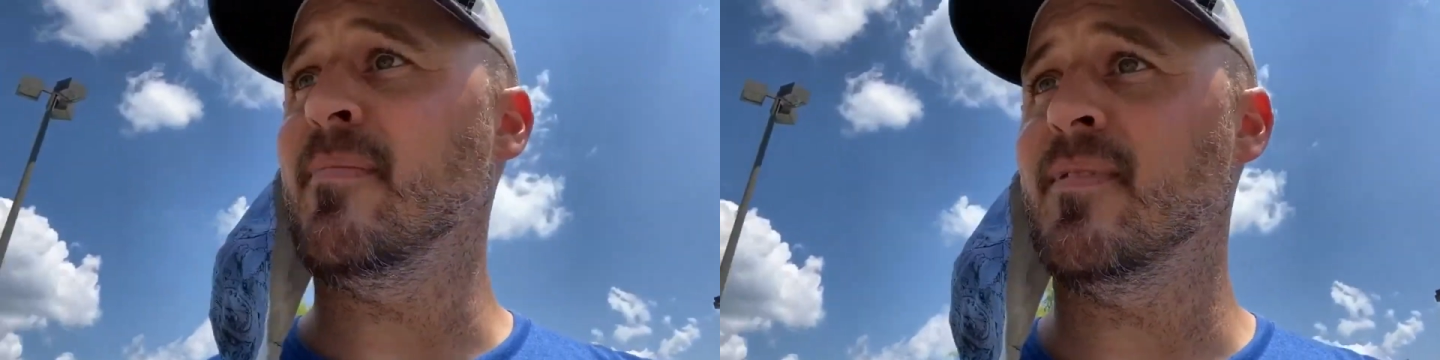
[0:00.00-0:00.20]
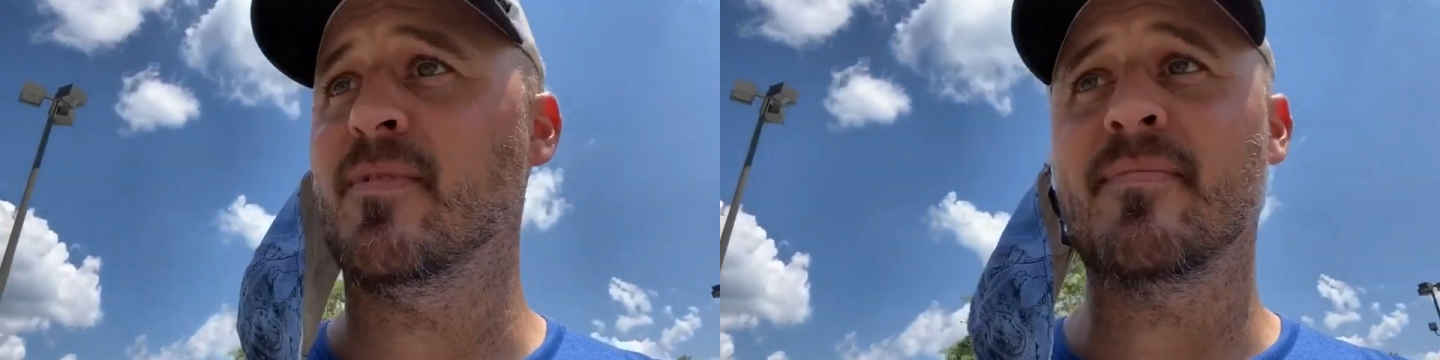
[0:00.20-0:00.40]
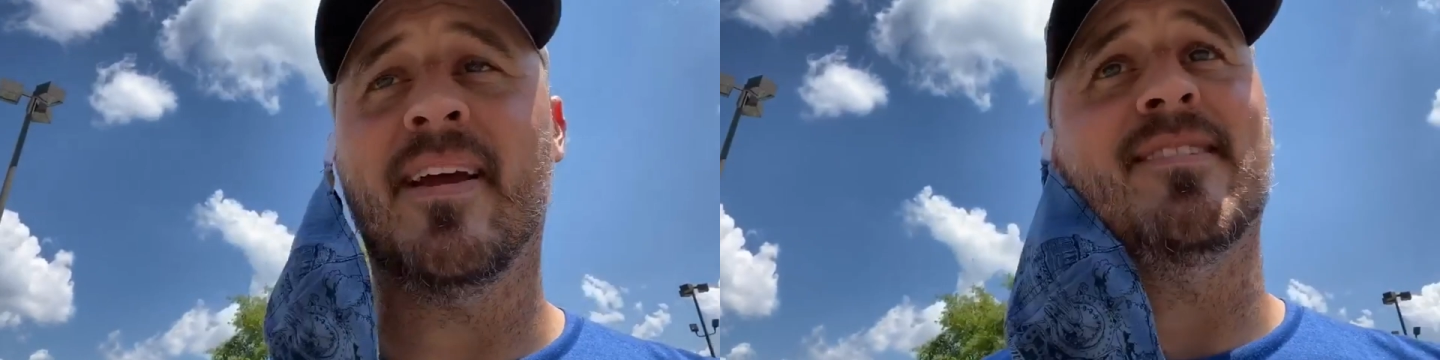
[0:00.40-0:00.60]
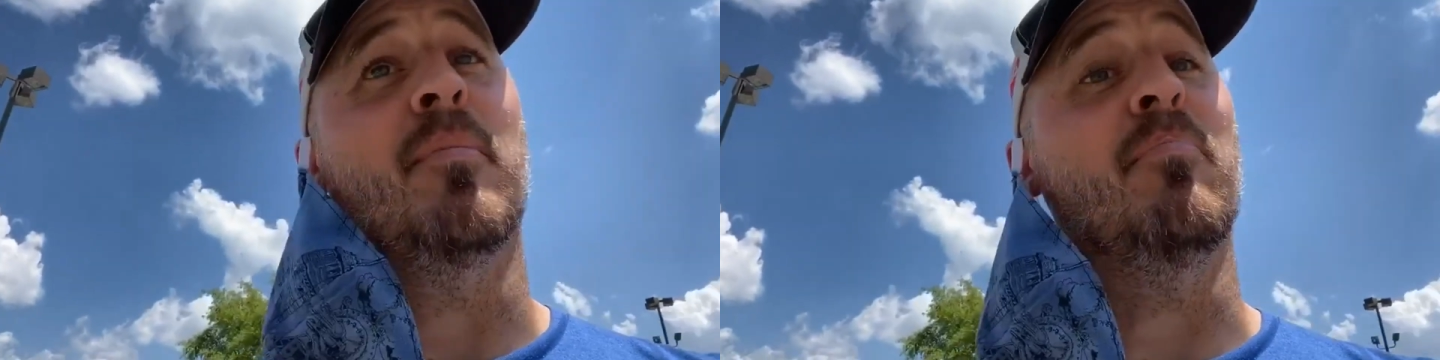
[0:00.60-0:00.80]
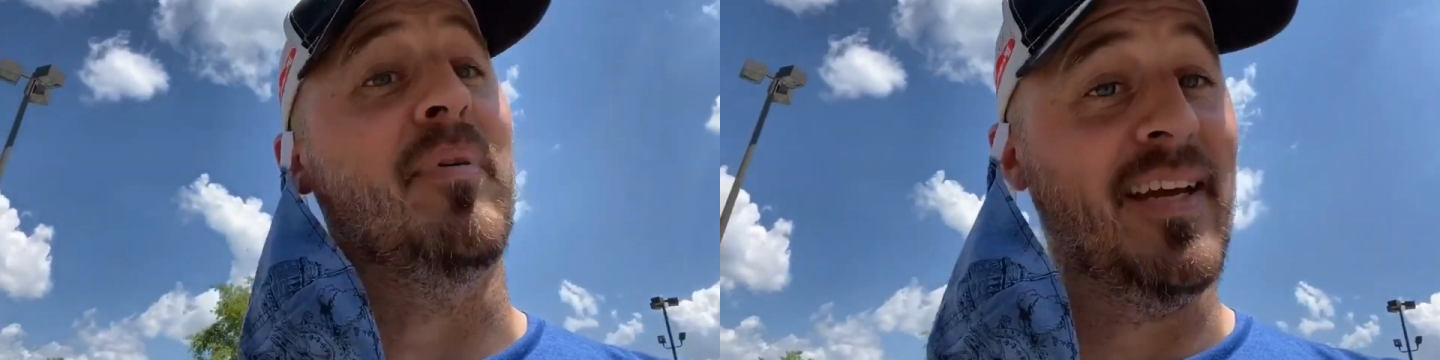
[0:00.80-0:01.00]
but we made
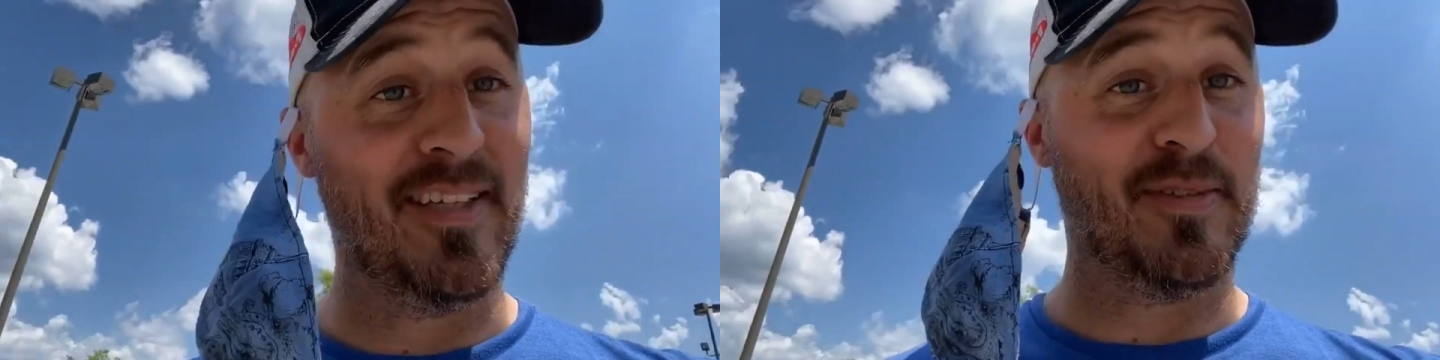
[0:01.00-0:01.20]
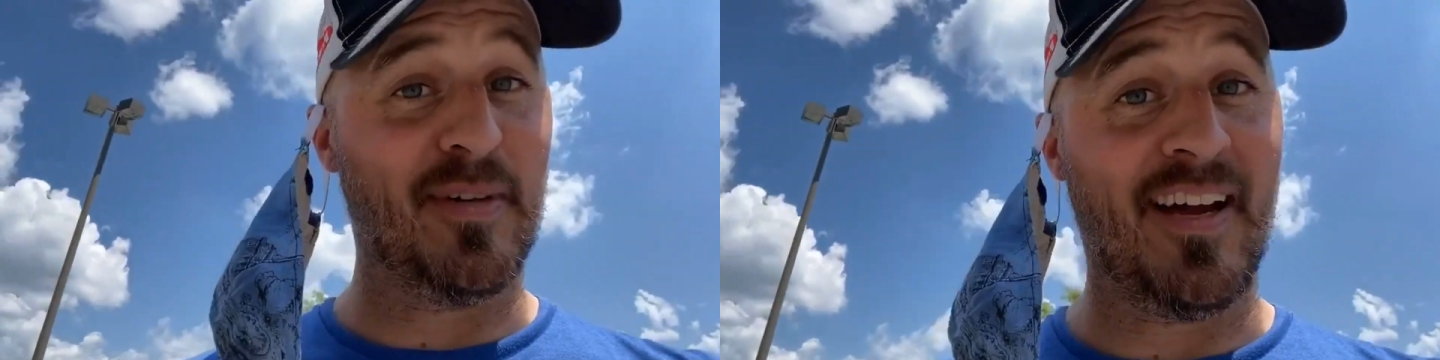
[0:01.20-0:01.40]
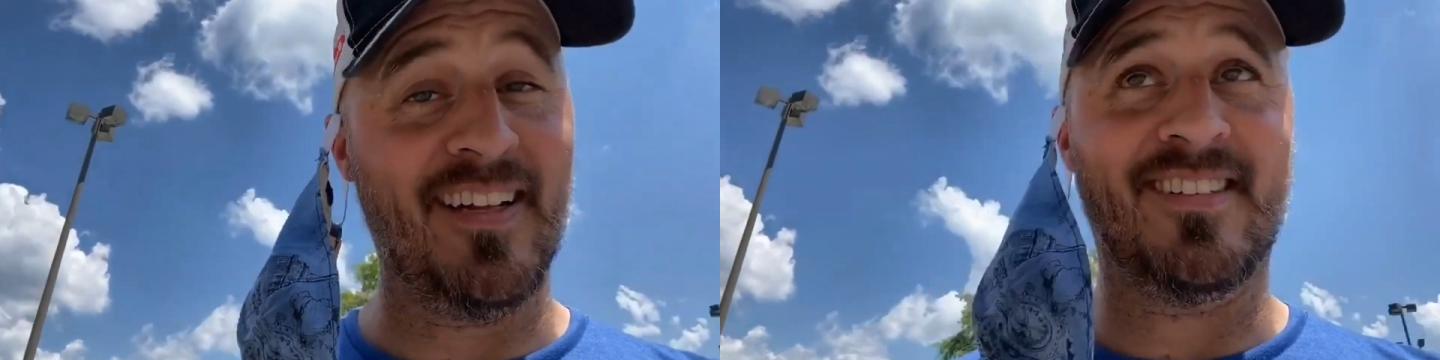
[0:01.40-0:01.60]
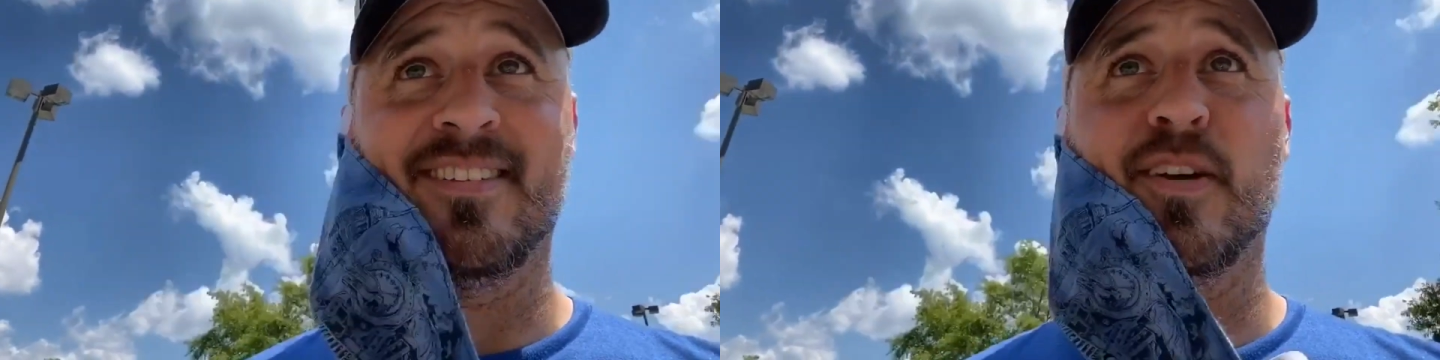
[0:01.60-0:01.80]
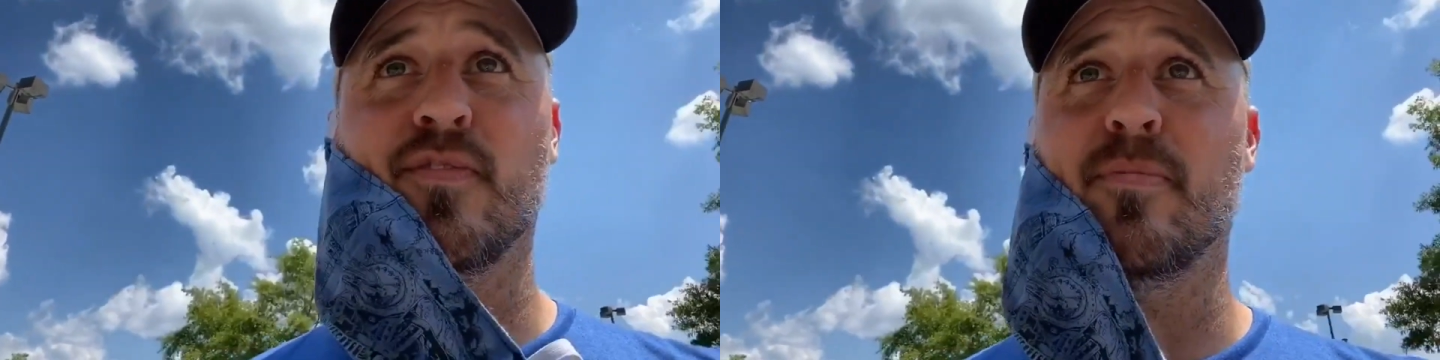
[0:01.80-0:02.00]
some big strides
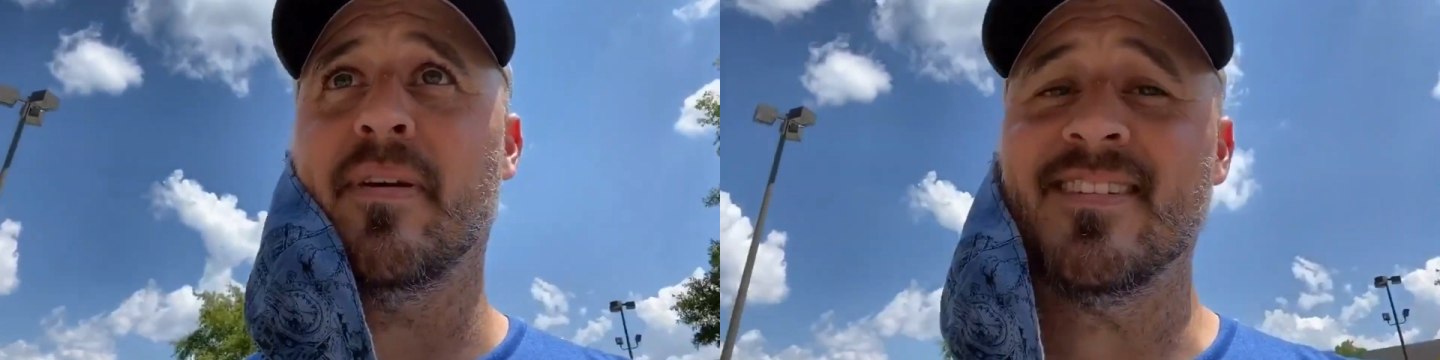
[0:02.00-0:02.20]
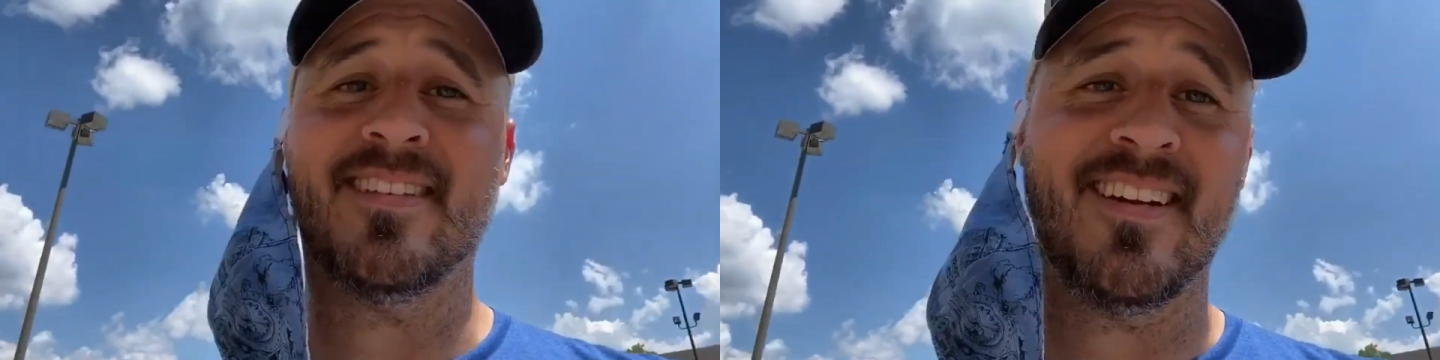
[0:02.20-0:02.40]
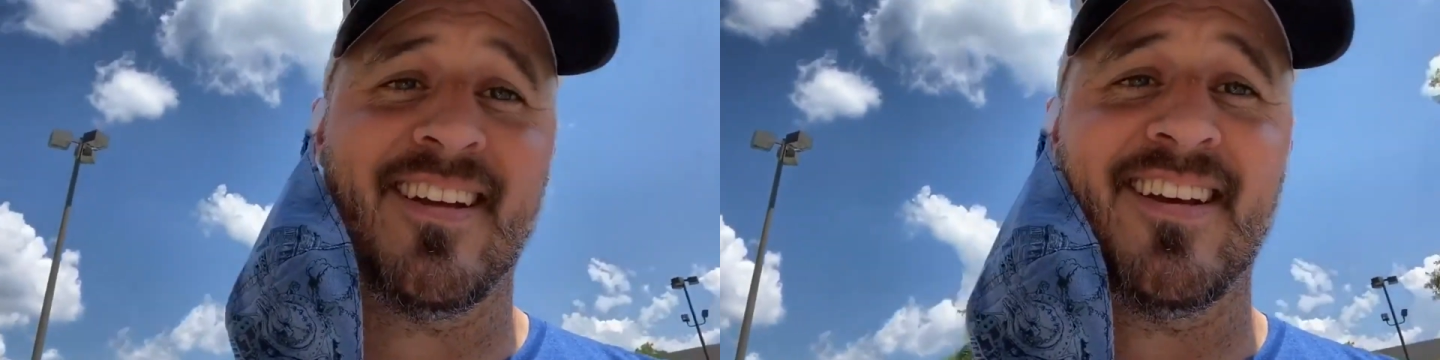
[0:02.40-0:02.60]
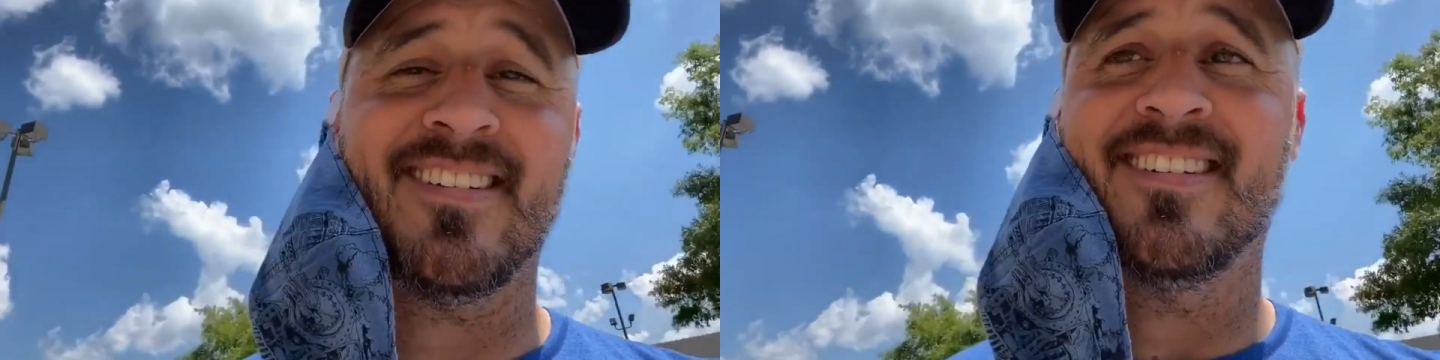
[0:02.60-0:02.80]
over the past 8 days.